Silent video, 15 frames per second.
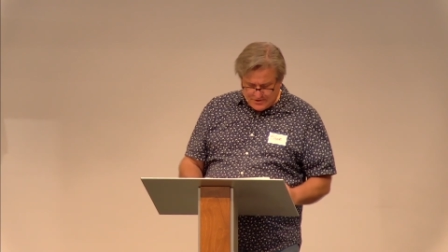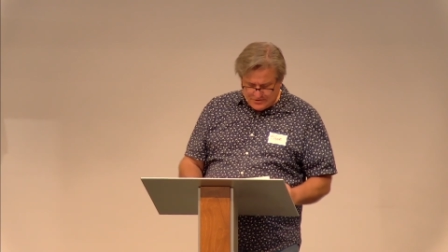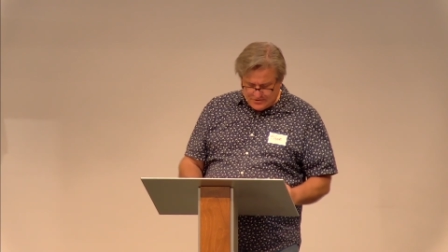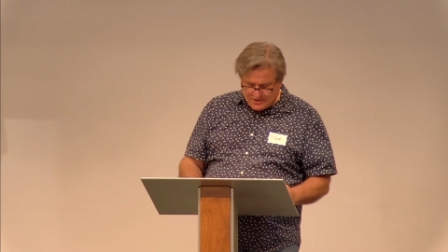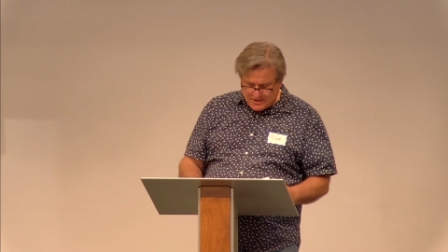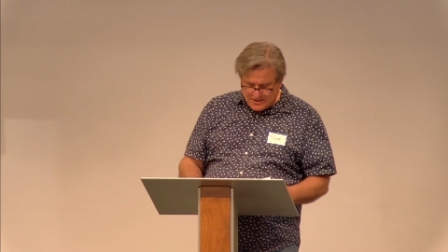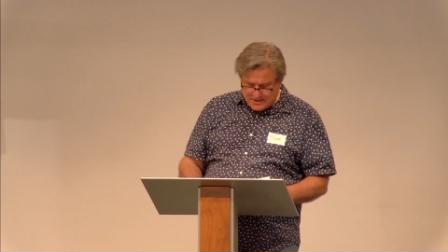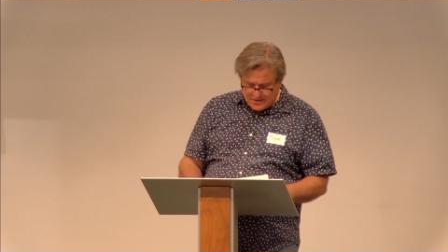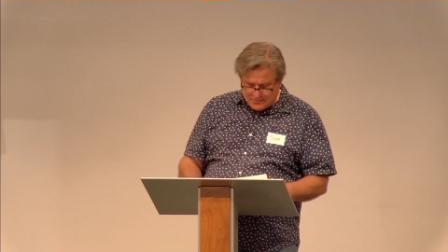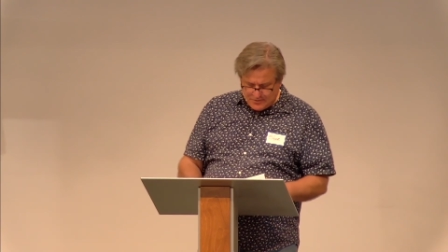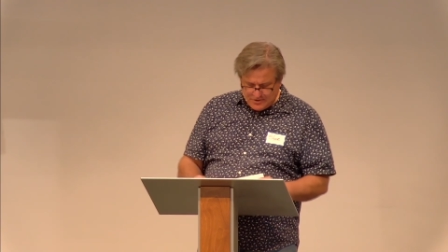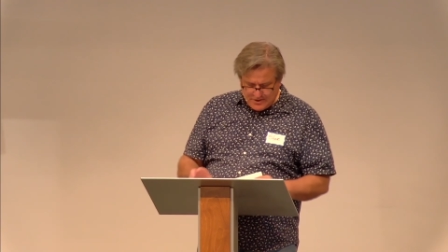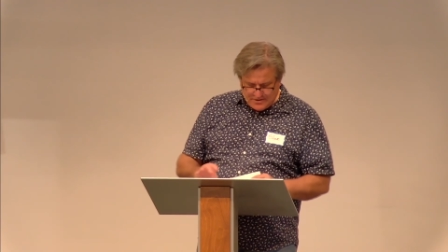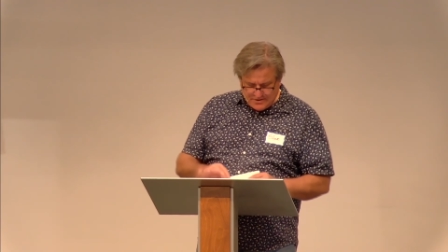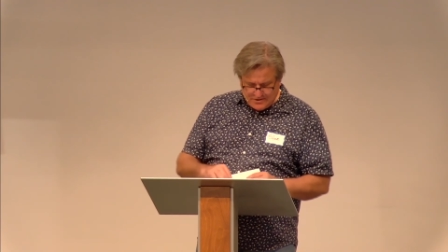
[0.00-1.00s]
what you're like, I
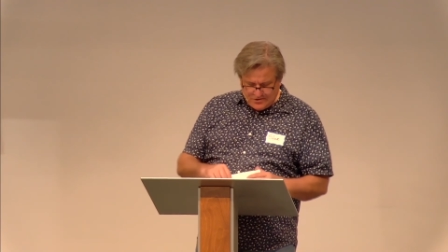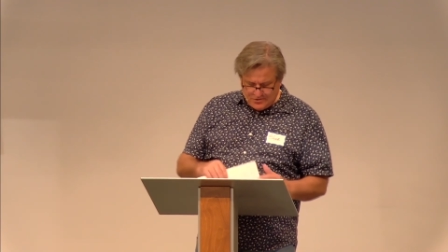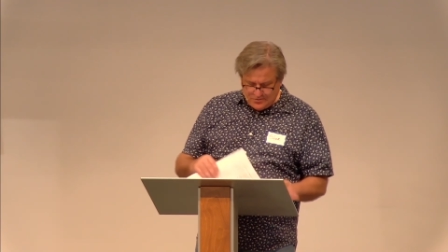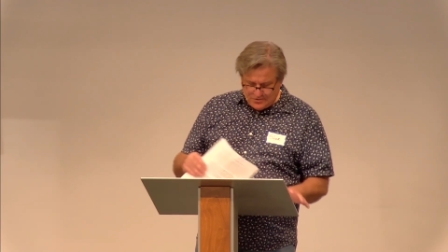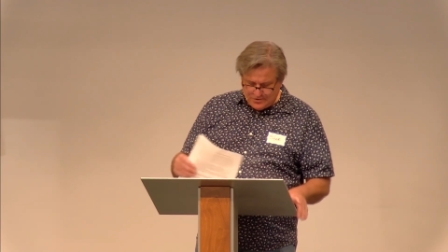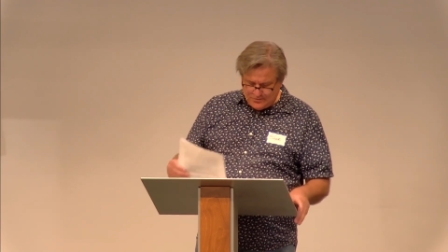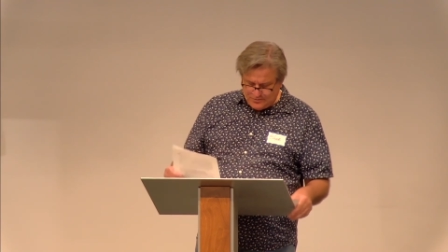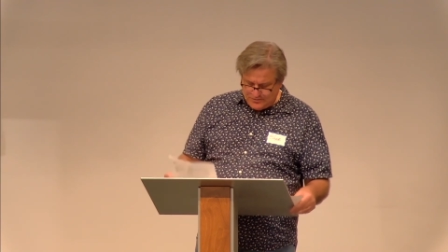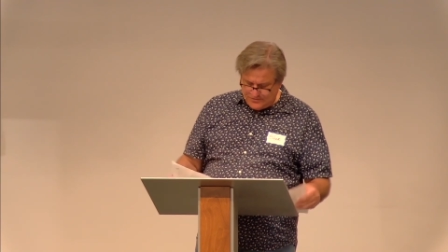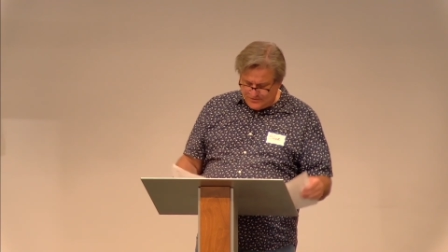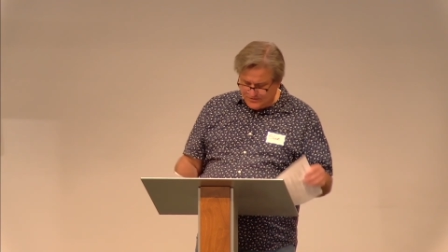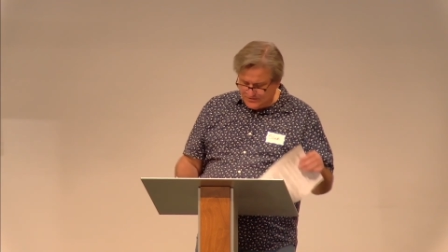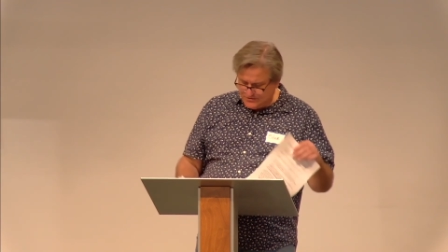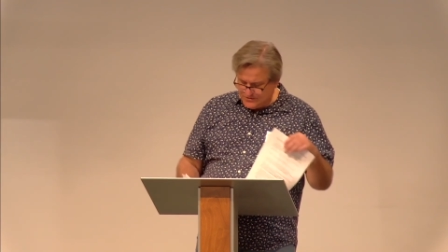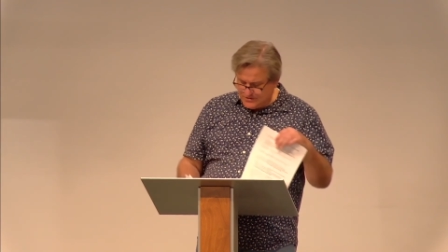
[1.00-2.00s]
pray that you would
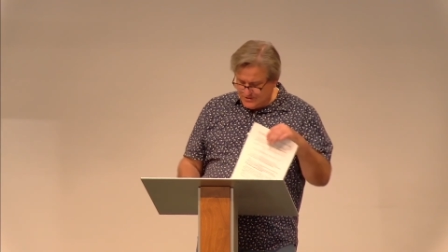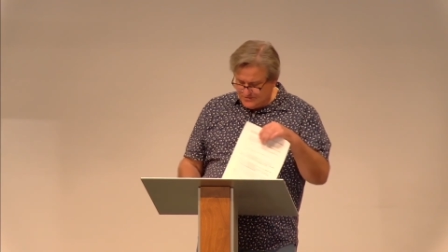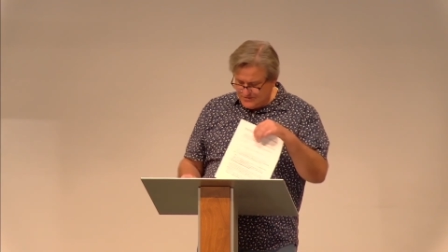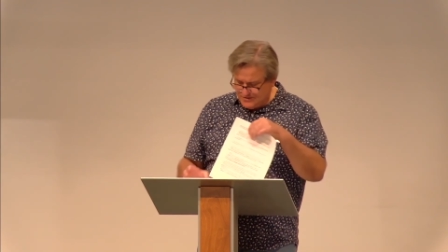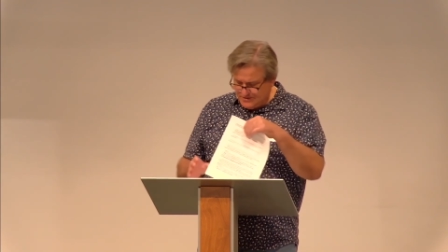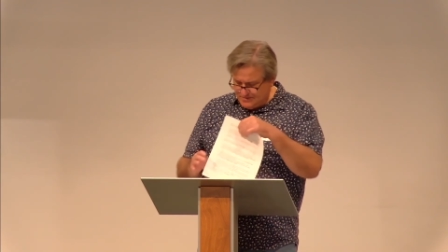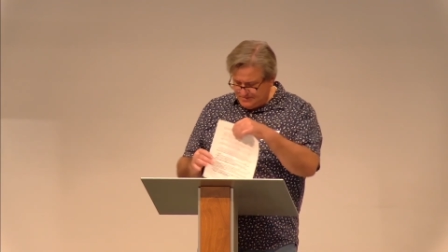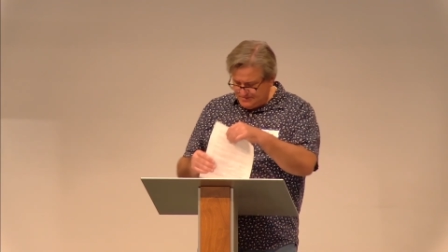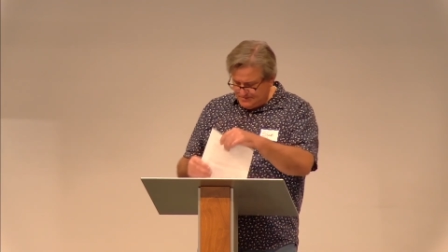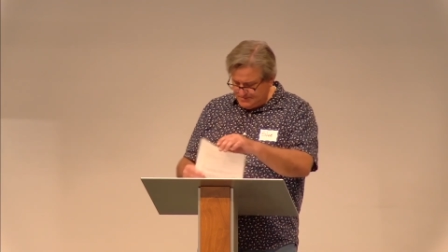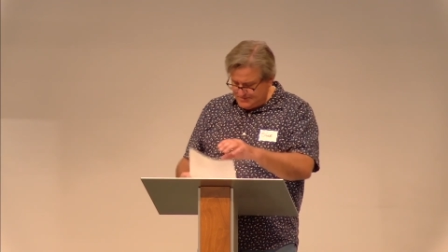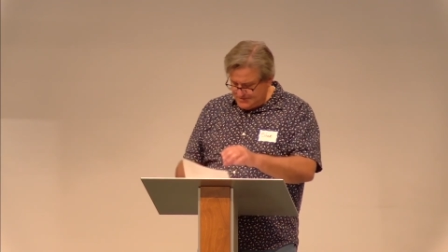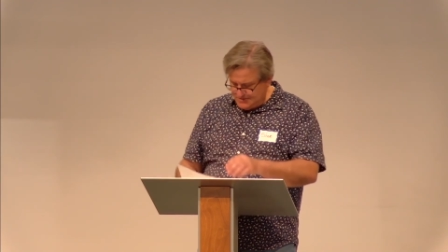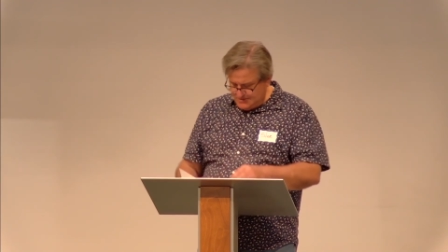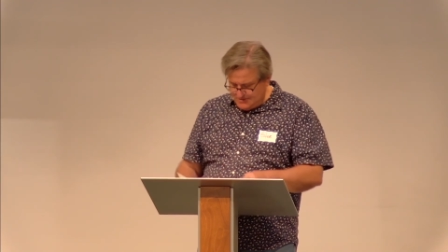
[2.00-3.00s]
reveal yourself to them.
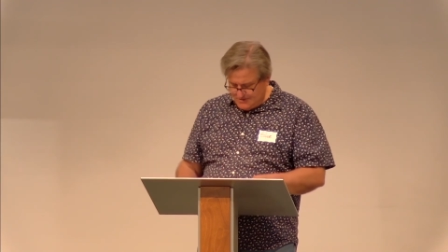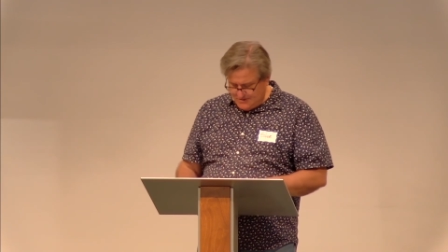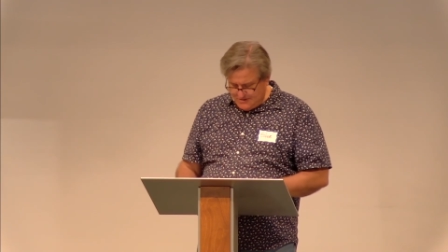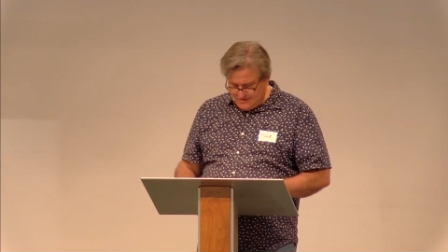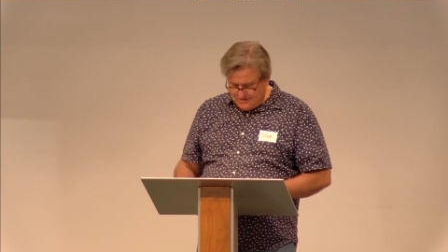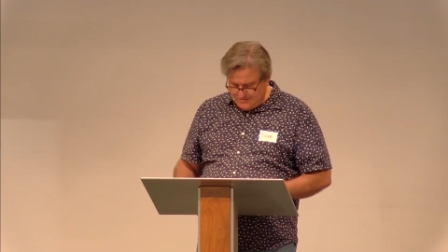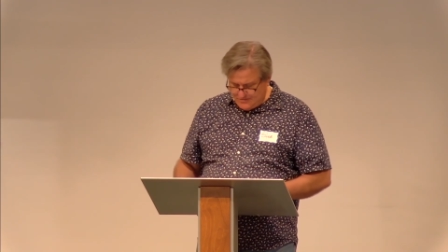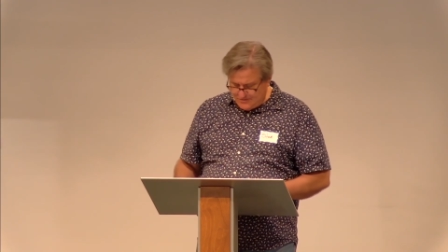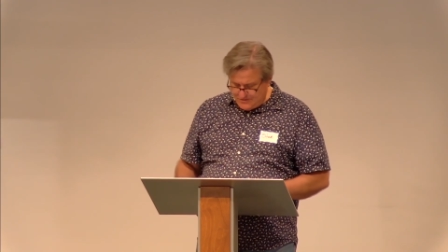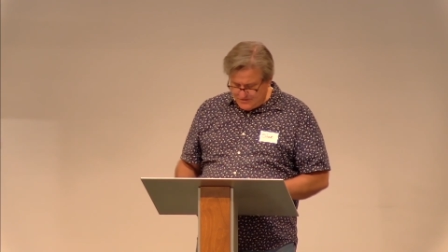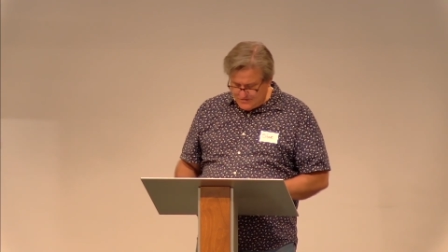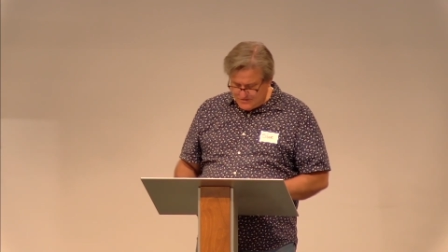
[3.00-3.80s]
For